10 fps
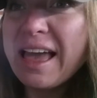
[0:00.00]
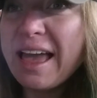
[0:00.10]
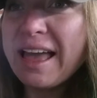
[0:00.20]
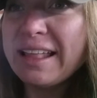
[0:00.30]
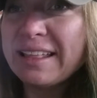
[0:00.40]

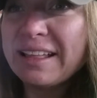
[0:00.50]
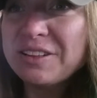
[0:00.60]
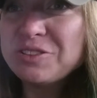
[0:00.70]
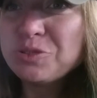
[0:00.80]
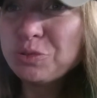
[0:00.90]
And
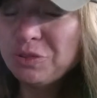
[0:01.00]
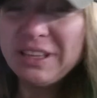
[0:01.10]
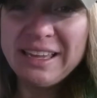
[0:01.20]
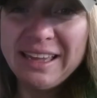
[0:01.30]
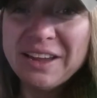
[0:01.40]

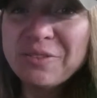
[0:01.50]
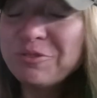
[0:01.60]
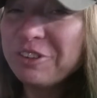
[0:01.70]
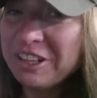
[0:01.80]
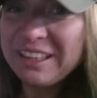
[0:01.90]
truly, it
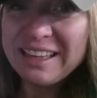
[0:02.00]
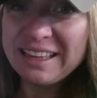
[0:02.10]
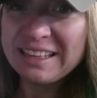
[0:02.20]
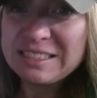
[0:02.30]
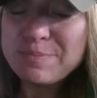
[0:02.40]

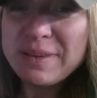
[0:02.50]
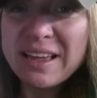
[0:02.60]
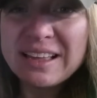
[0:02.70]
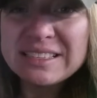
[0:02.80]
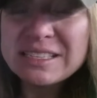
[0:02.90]
really is,
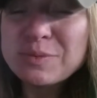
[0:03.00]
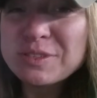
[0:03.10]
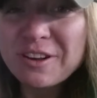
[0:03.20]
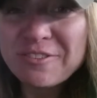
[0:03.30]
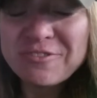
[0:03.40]
because this
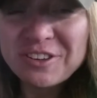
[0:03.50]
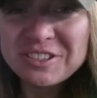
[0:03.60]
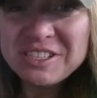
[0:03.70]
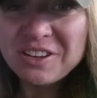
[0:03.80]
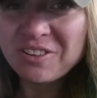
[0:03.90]
was our
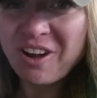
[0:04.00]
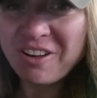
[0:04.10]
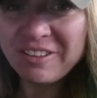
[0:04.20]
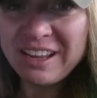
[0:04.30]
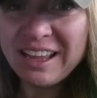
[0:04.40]
first year
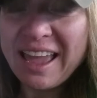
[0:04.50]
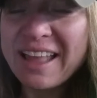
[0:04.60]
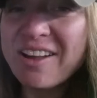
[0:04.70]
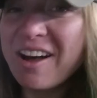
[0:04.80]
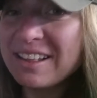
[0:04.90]
gardening,
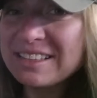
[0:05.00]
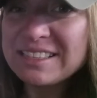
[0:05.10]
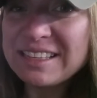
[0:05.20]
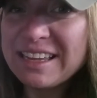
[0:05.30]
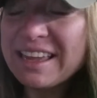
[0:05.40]
and
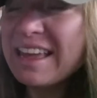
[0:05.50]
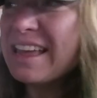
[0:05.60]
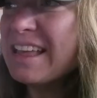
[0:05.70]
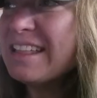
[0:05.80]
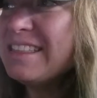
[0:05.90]
honestly,
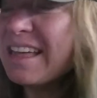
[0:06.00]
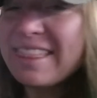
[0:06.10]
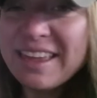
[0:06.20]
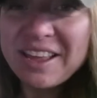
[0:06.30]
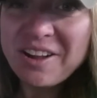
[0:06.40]

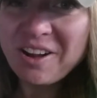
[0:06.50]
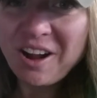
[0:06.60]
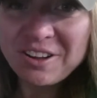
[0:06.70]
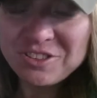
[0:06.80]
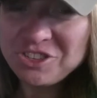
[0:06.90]
nothing in our
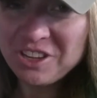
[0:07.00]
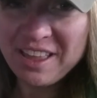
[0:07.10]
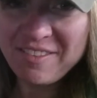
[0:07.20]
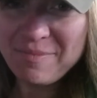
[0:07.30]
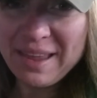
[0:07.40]
garden
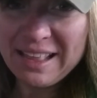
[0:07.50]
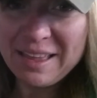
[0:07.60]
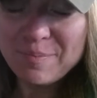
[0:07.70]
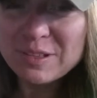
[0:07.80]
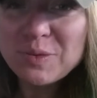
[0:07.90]
should have made
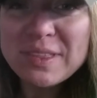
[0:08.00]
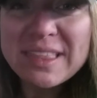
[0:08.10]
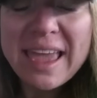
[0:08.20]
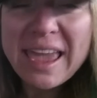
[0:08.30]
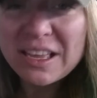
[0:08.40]
it.
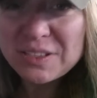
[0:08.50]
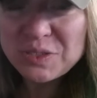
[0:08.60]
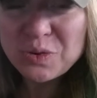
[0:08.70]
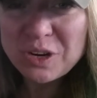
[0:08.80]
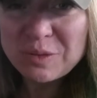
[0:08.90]
Between the
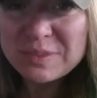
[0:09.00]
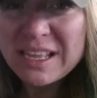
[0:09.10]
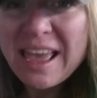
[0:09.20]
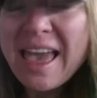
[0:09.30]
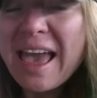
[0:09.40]

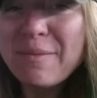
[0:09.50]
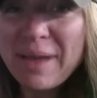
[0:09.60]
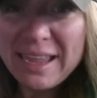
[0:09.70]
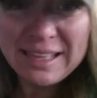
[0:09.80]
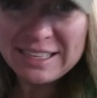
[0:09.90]
hailstorms and
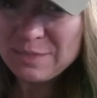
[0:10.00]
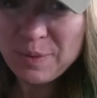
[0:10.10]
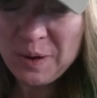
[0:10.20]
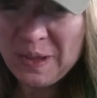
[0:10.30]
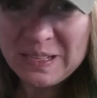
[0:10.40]
my
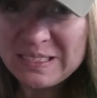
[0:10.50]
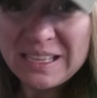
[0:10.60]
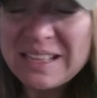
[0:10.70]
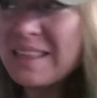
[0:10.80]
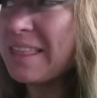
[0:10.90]

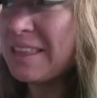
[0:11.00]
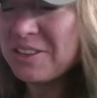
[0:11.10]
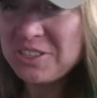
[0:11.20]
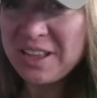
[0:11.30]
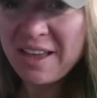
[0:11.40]
inexperience,
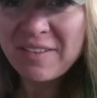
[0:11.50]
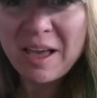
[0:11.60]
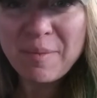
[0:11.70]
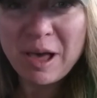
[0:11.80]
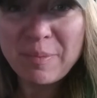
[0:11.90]
nothing should have
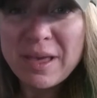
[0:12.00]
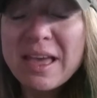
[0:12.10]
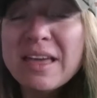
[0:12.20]
come up.